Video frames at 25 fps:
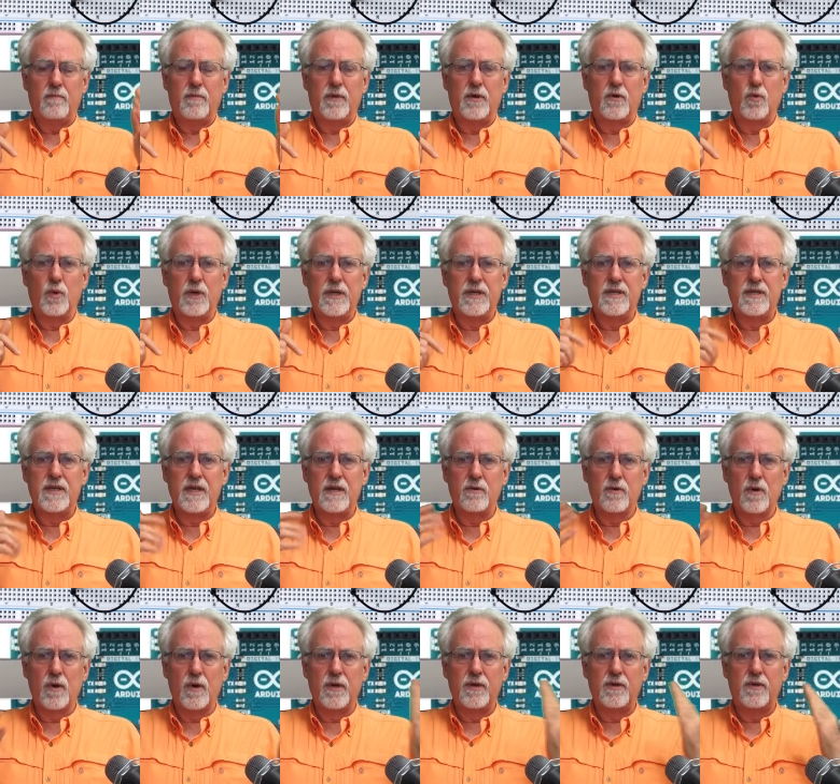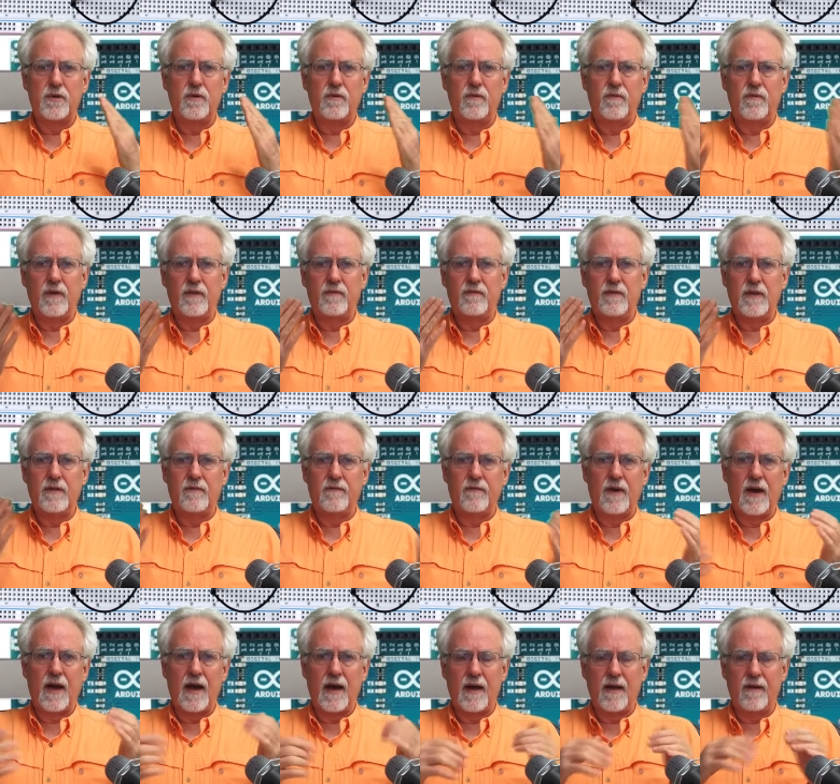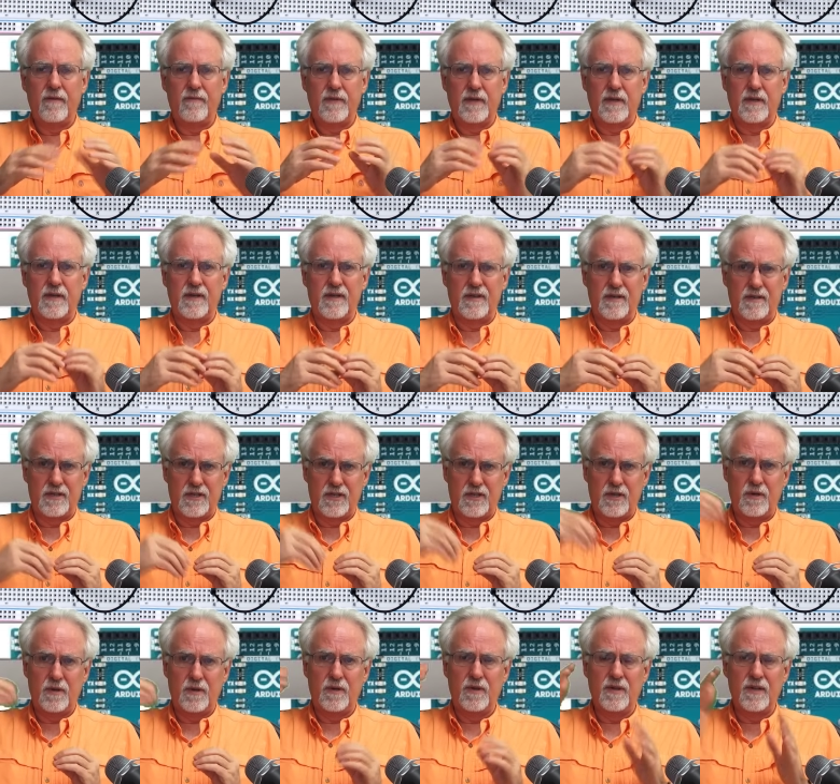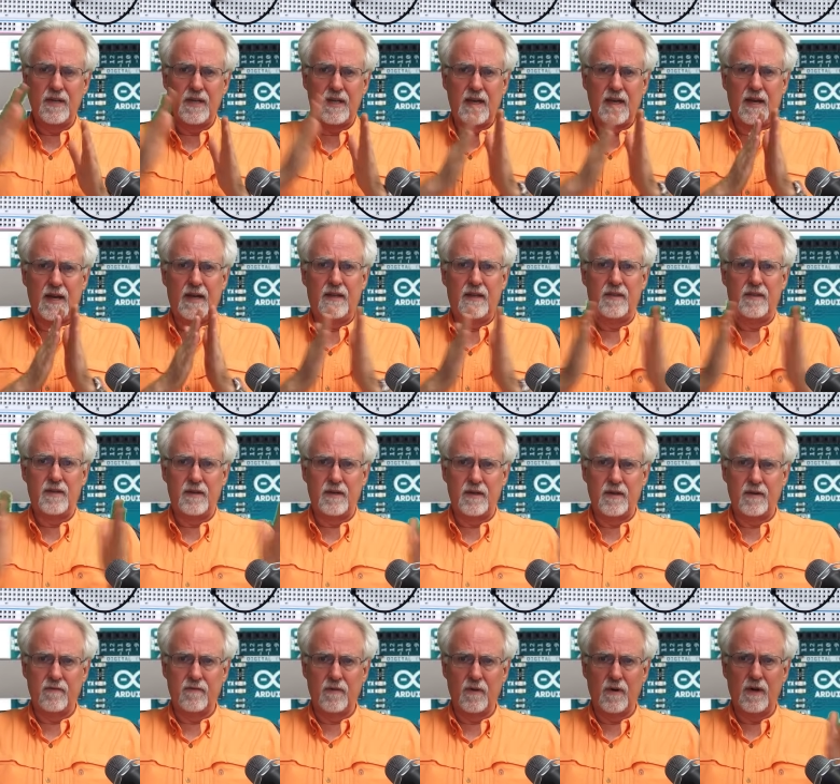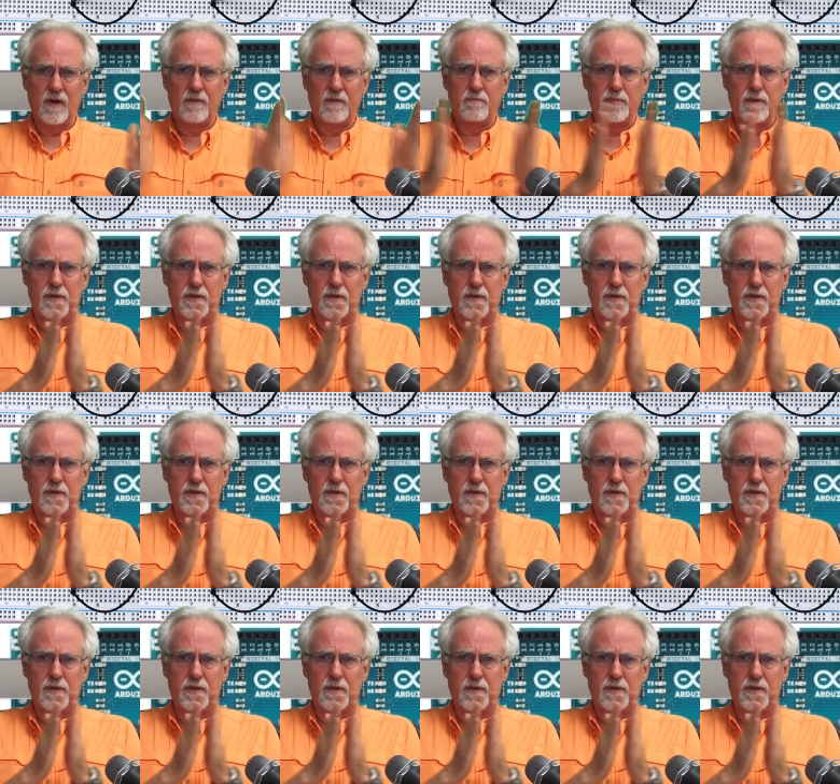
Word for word: Between zero and 255 is two to the eighth different